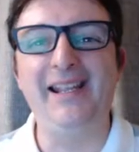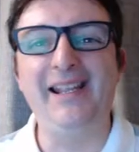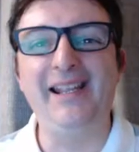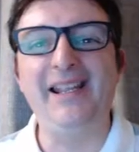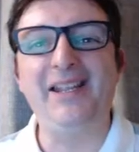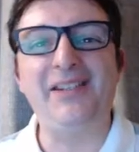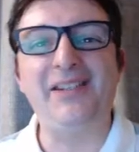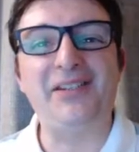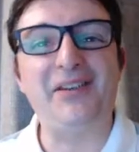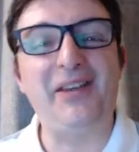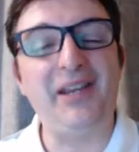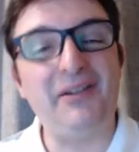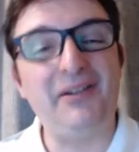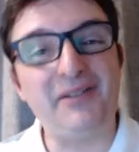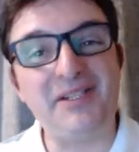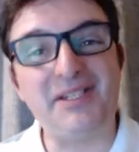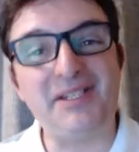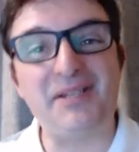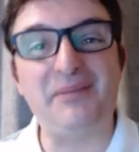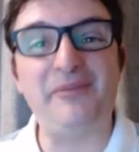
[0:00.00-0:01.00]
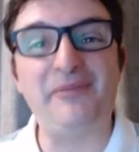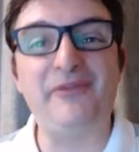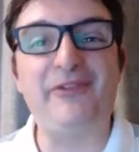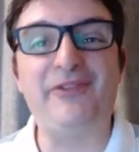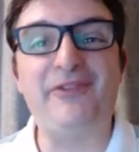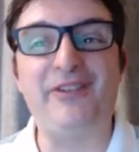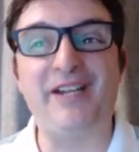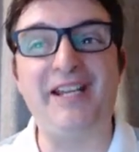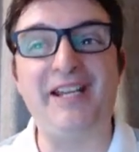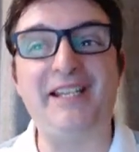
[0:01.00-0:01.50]
So here are some
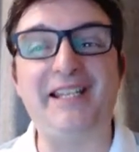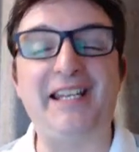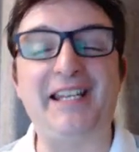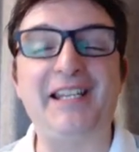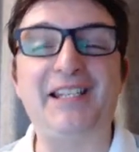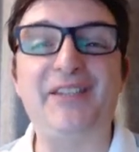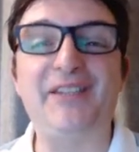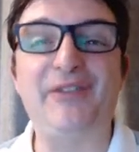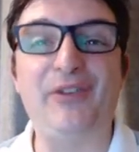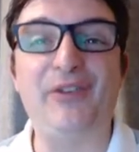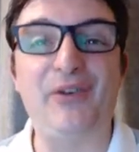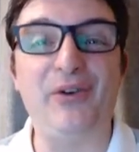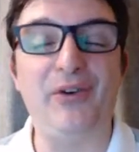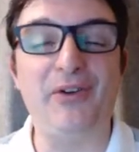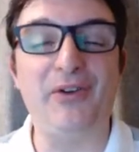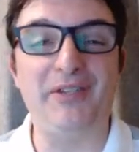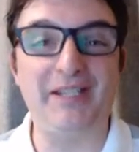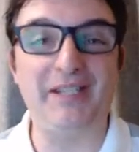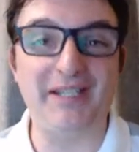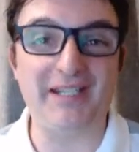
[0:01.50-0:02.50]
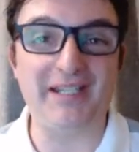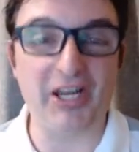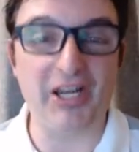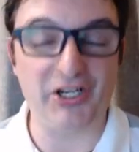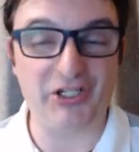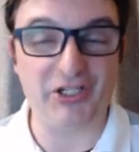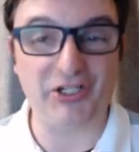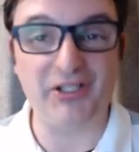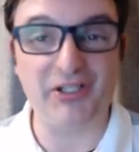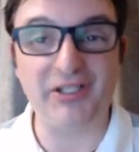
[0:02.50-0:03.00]
phrases for
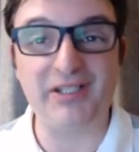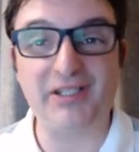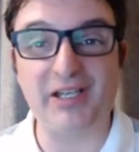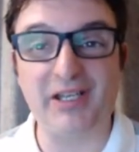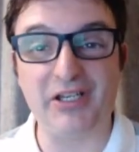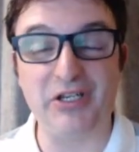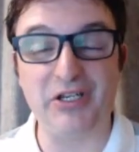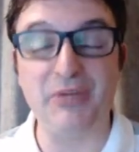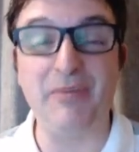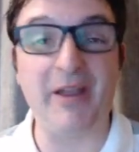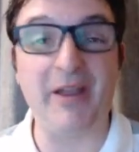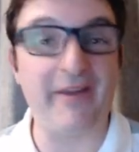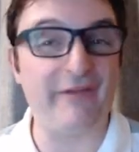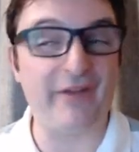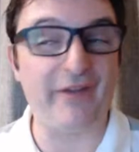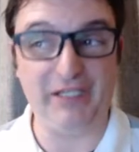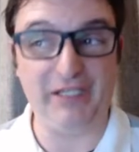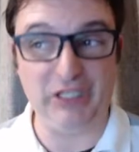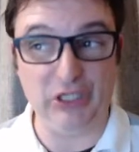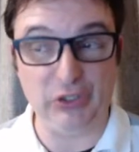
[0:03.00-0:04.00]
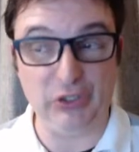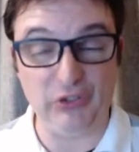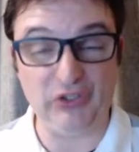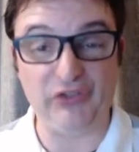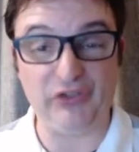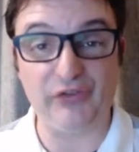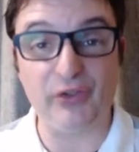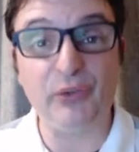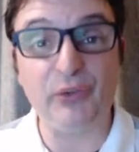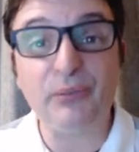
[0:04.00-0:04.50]
discussions that you might find
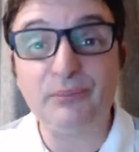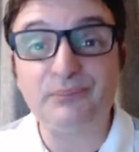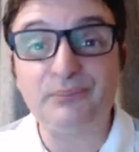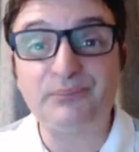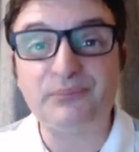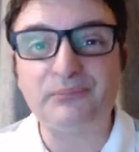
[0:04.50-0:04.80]
useful.